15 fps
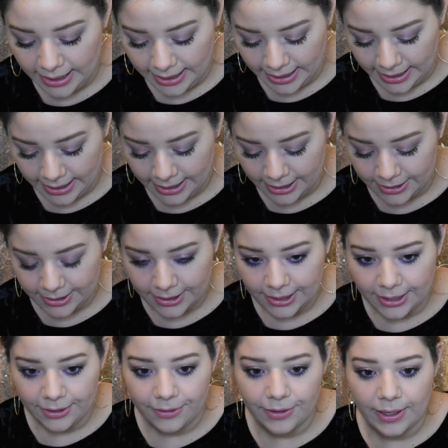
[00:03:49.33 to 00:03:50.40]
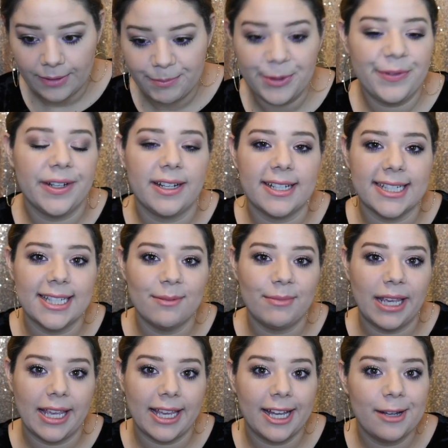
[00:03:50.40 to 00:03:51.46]
And moving on to
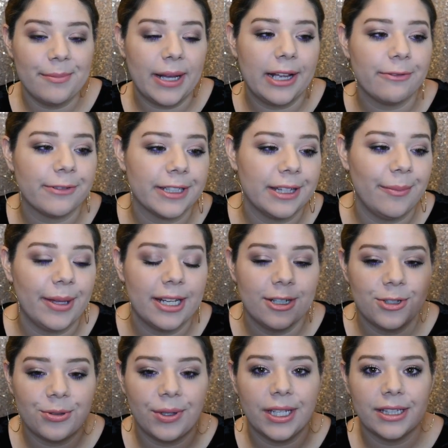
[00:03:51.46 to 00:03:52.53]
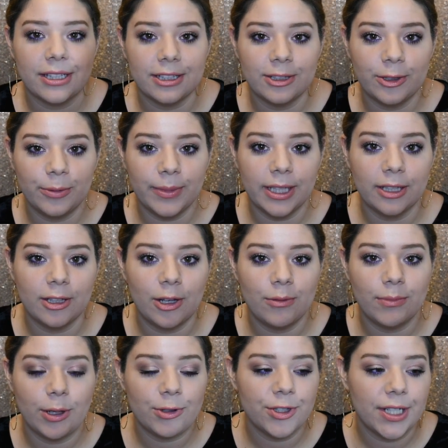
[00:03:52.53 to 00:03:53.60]
makeup, I've really been enjoying the Lumi
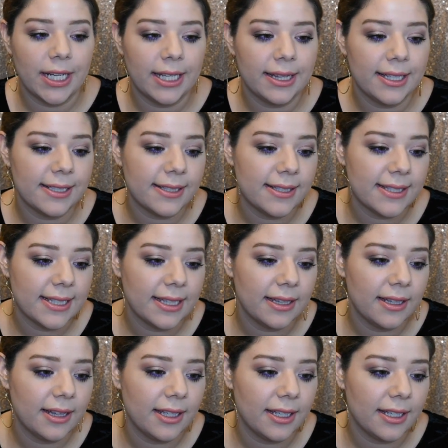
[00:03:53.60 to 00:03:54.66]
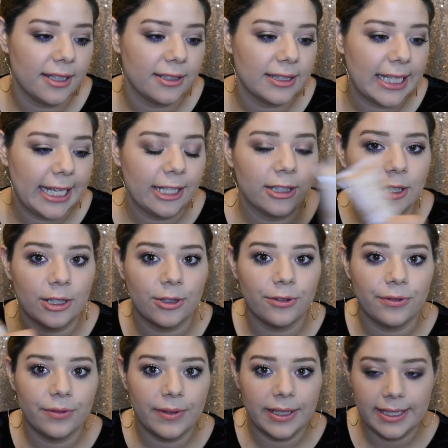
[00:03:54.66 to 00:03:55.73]
Glow Motion. This is in the Light
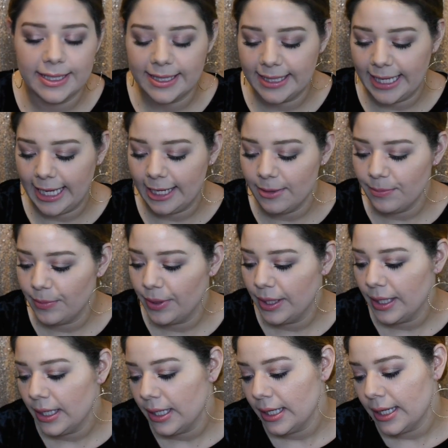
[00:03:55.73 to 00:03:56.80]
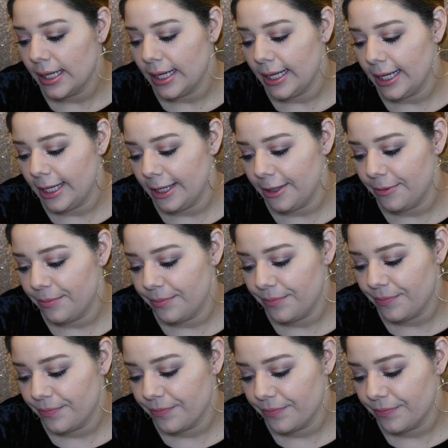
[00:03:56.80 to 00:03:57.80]
Glow Escape. I